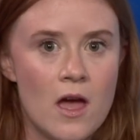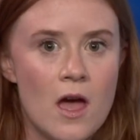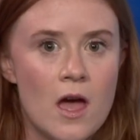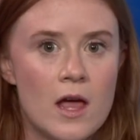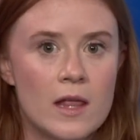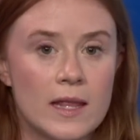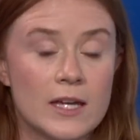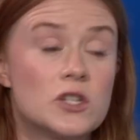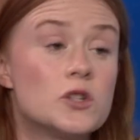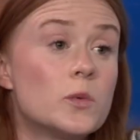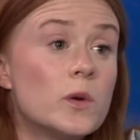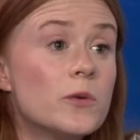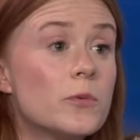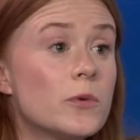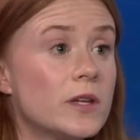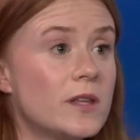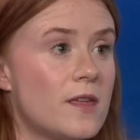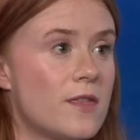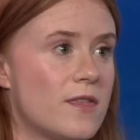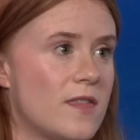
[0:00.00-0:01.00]
Like, do we
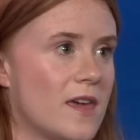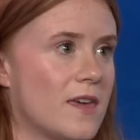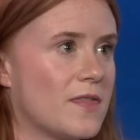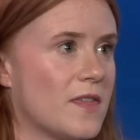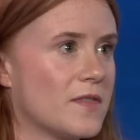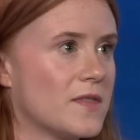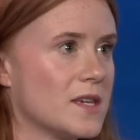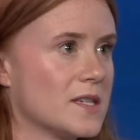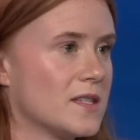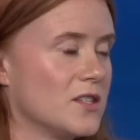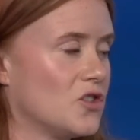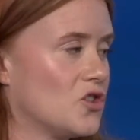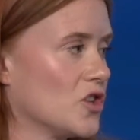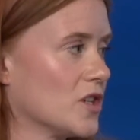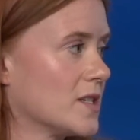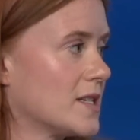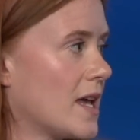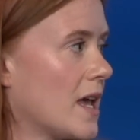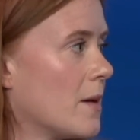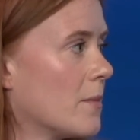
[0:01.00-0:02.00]
really think that this yeah. is
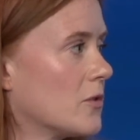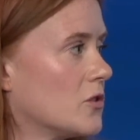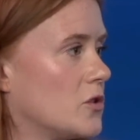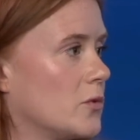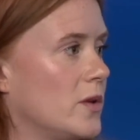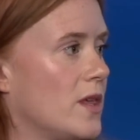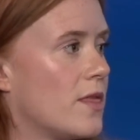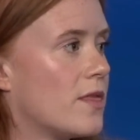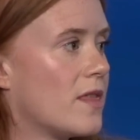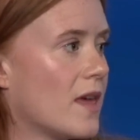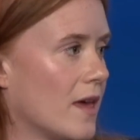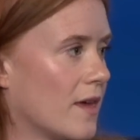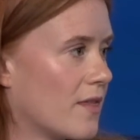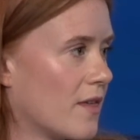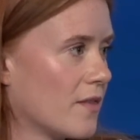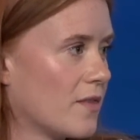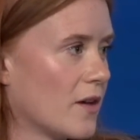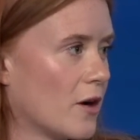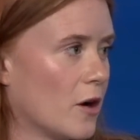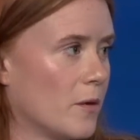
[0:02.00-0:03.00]
just him, or do we think
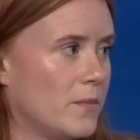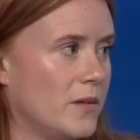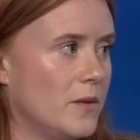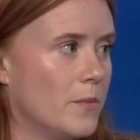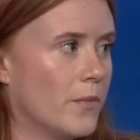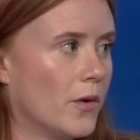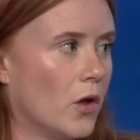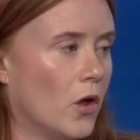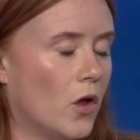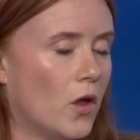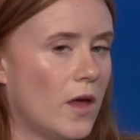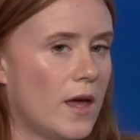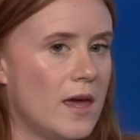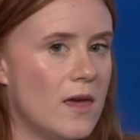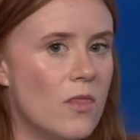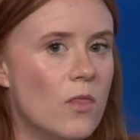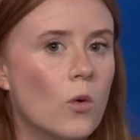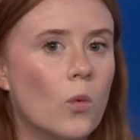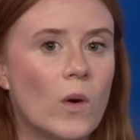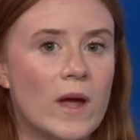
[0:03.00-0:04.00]
that there are people
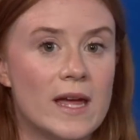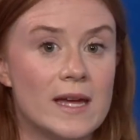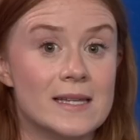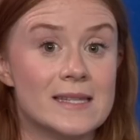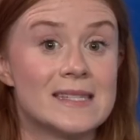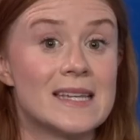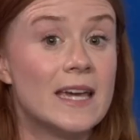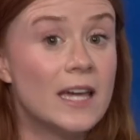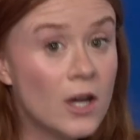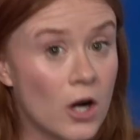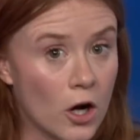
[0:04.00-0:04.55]
in the wings mm -hmm.